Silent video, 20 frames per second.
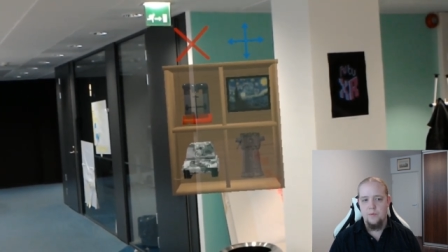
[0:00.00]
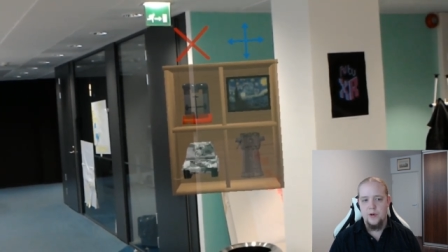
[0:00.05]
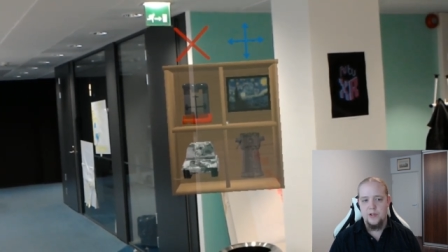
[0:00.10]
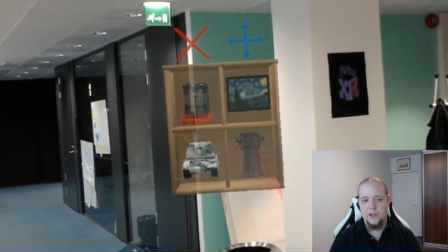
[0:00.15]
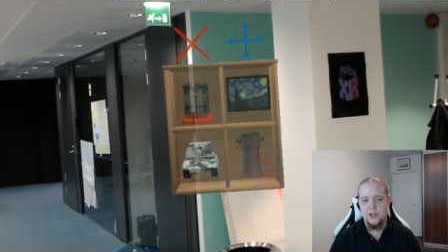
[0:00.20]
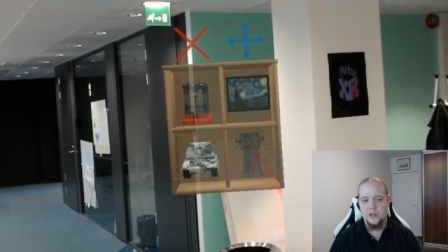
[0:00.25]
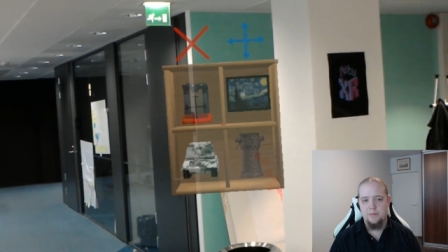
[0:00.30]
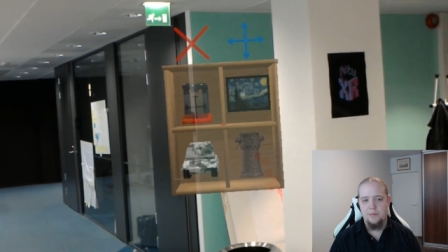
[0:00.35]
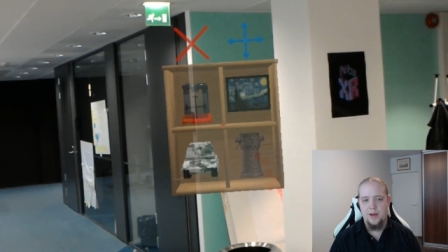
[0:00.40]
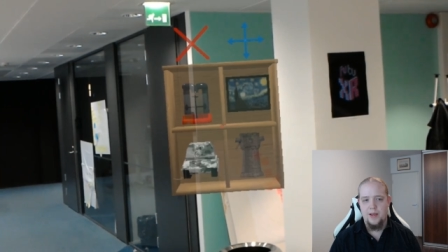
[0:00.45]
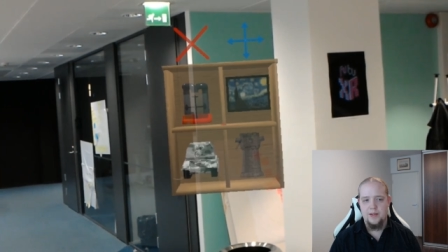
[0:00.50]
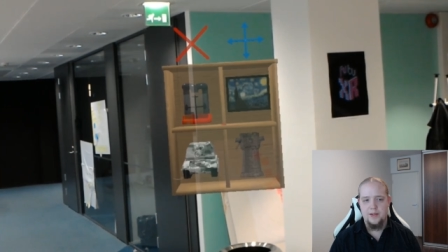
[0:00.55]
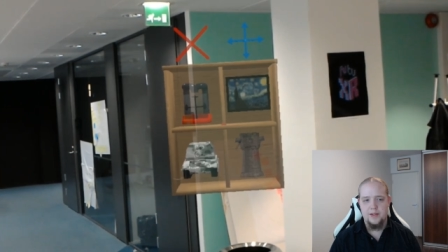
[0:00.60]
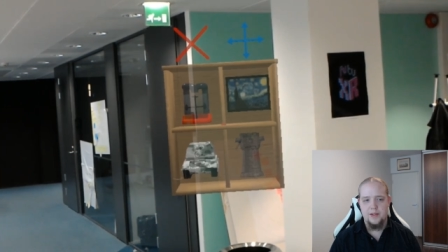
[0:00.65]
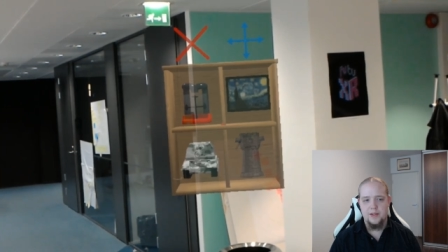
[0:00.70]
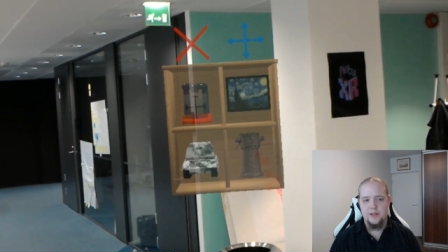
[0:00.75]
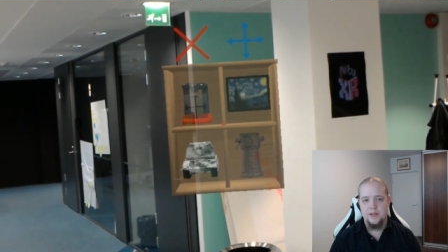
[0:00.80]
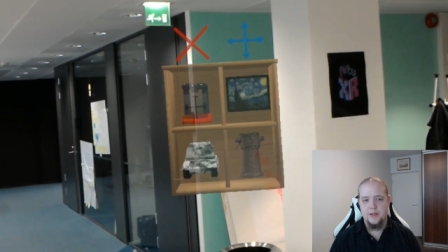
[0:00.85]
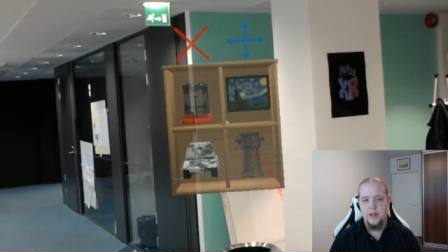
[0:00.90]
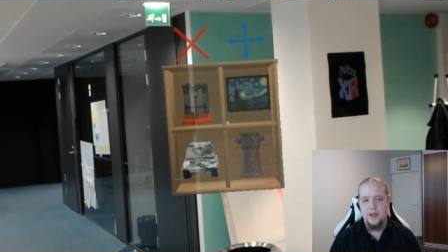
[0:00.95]
which
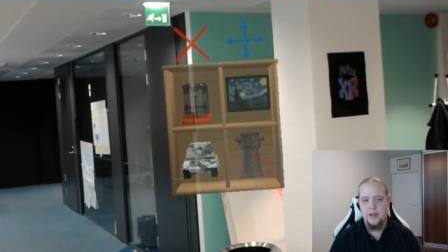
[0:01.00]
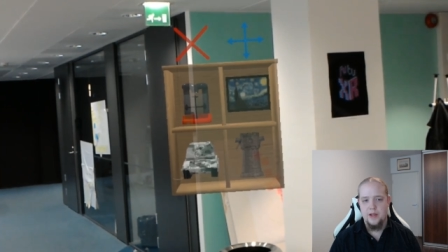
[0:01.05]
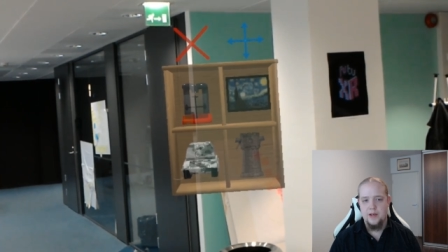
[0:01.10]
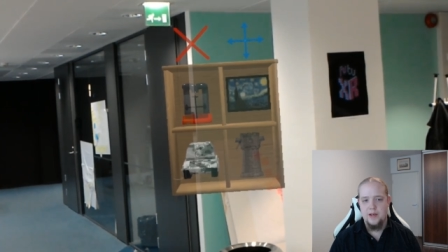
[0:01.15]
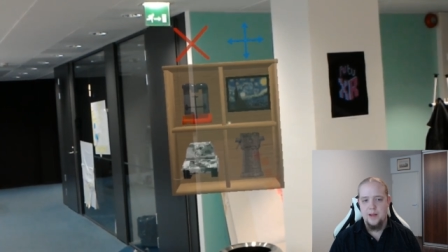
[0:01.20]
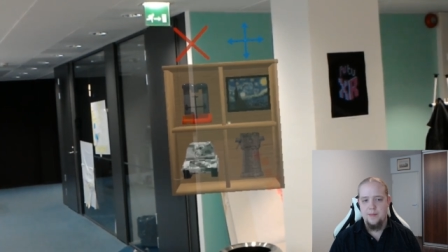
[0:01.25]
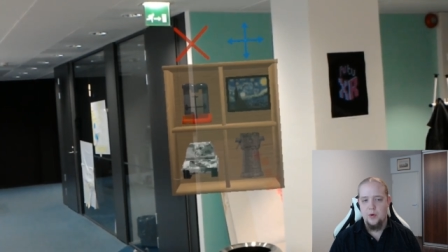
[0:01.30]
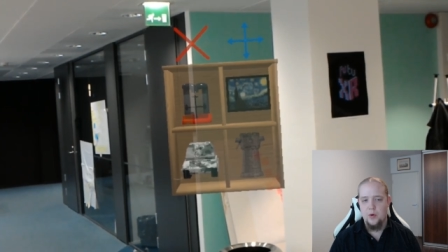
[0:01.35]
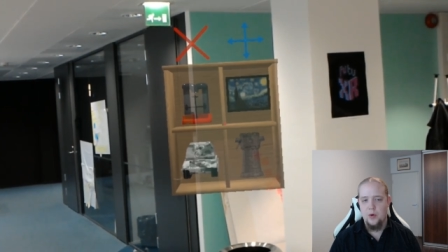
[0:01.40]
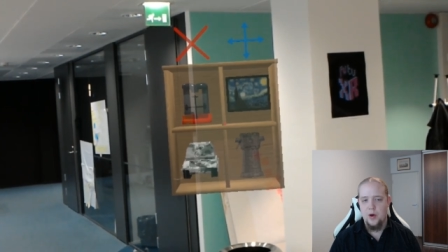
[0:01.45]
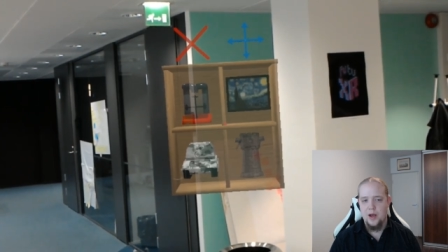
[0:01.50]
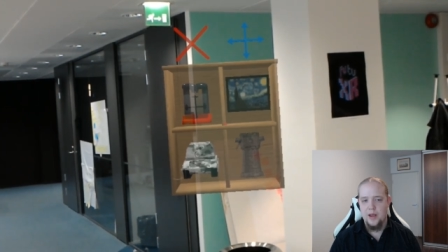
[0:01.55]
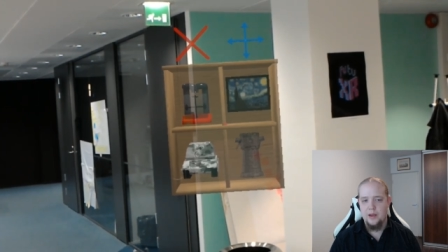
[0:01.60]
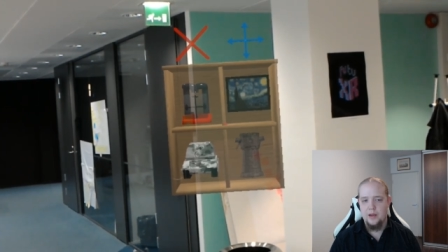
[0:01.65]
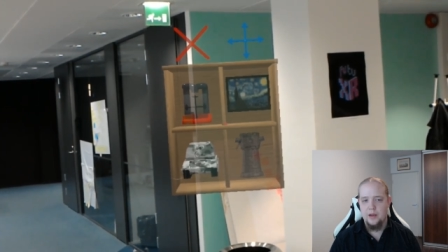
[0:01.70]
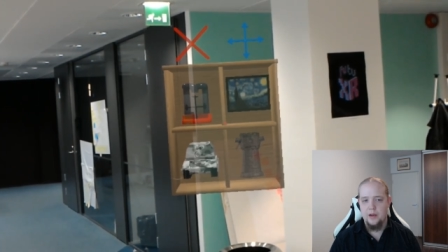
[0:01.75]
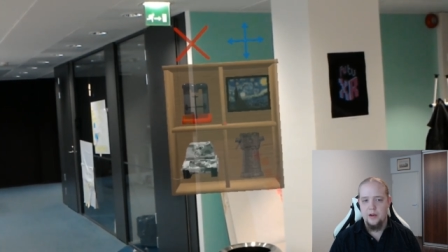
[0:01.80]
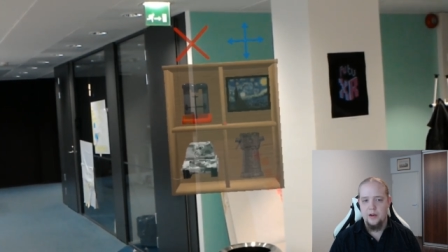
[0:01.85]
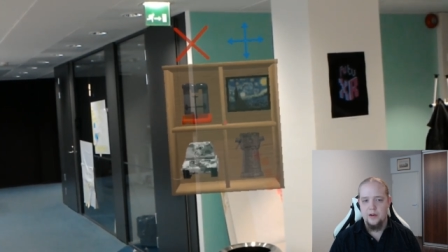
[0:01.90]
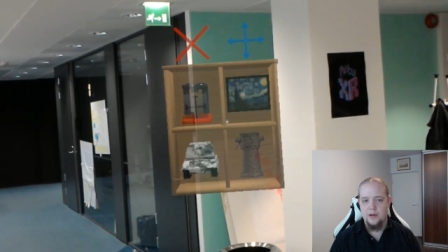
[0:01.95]
places the demo
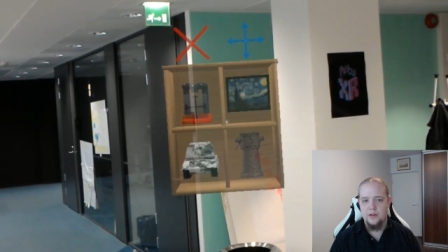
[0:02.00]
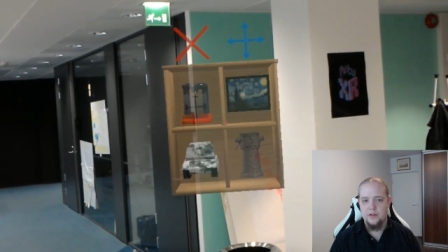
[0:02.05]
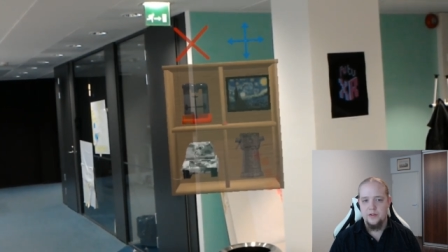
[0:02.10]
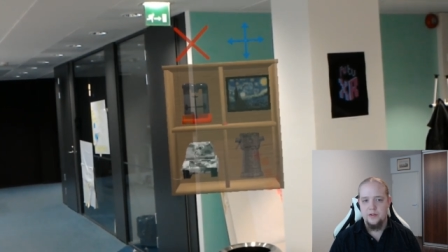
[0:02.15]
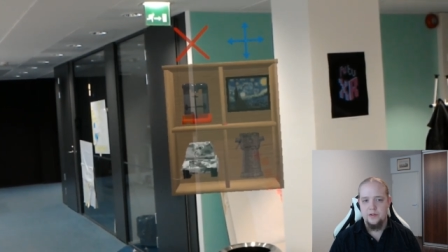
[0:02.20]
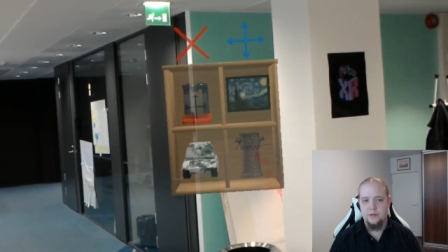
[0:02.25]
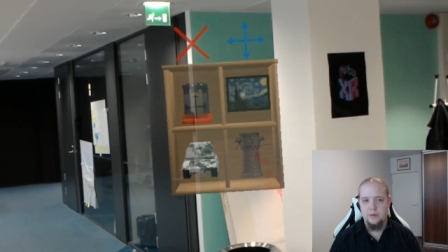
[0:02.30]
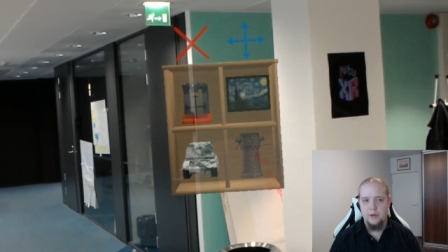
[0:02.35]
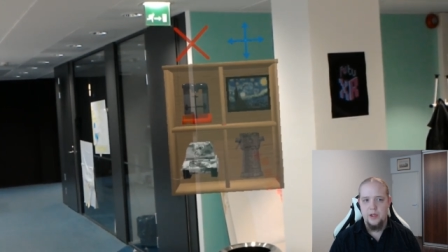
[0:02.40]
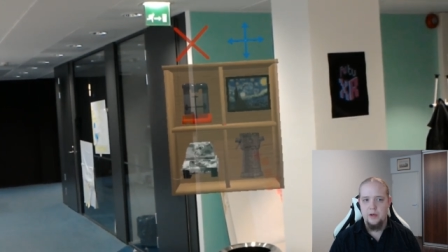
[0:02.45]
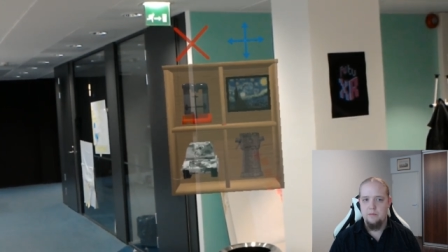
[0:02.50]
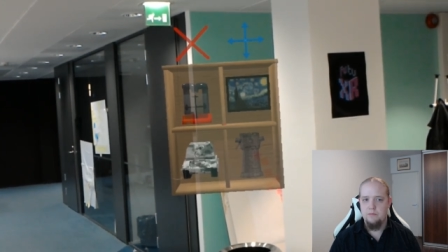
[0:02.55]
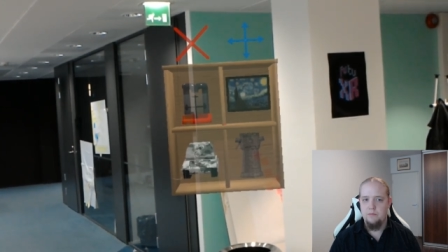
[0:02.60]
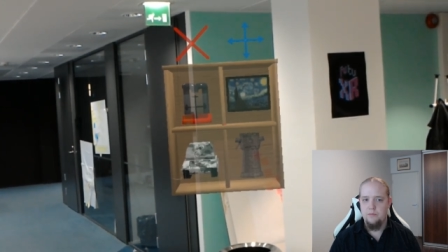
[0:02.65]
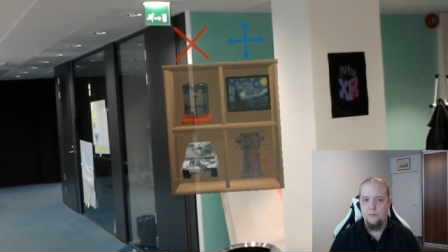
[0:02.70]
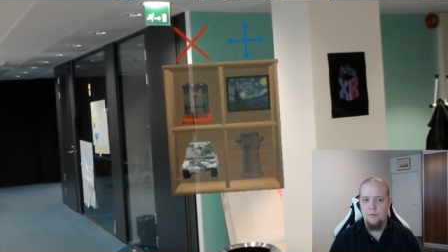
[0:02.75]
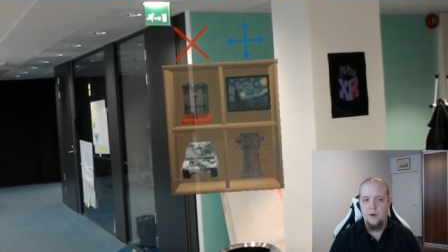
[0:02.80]
icons in